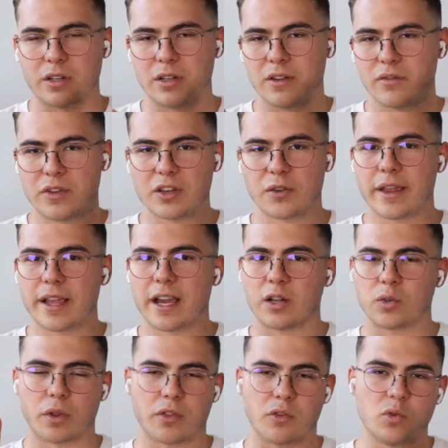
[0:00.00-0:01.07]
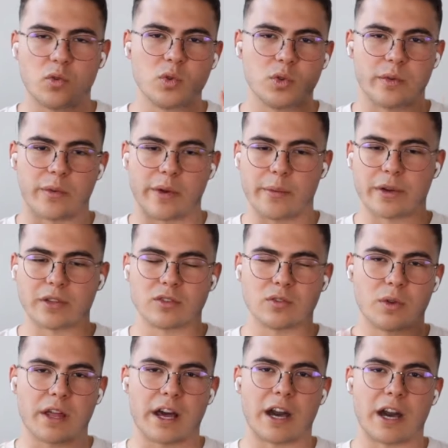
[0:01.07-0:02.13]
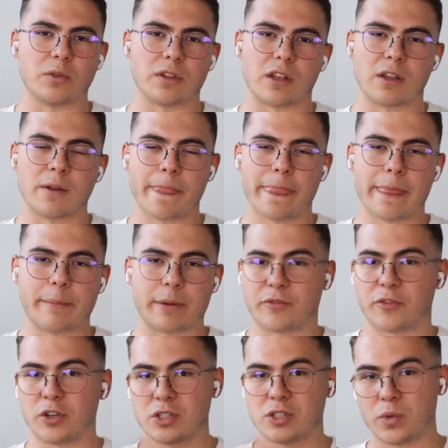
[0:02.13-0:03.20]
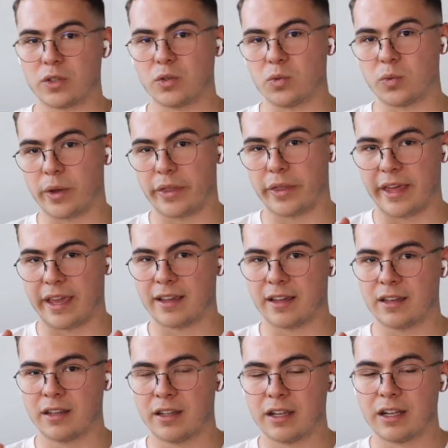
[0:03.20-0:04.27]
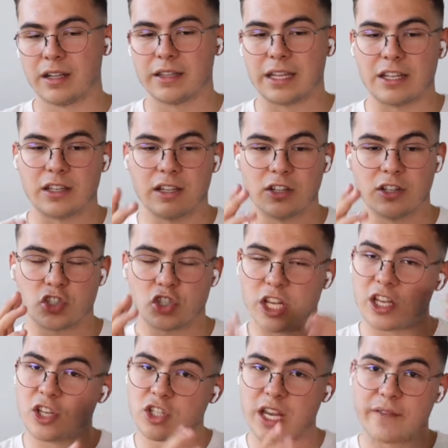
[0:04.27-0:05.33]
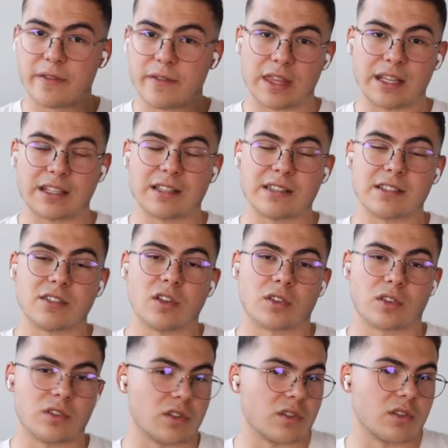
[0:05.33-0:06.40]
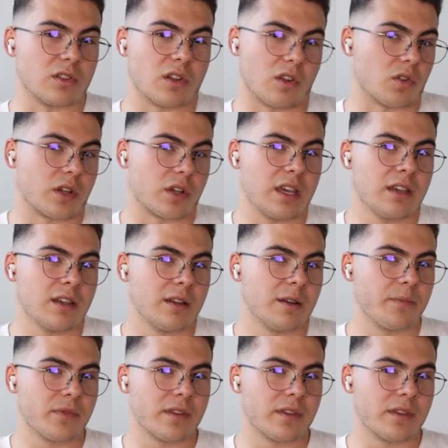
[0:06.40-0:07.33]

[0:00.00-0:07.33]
figuring out with who we want to do the audit. But first we do with Hacken, then change everything that is not okay.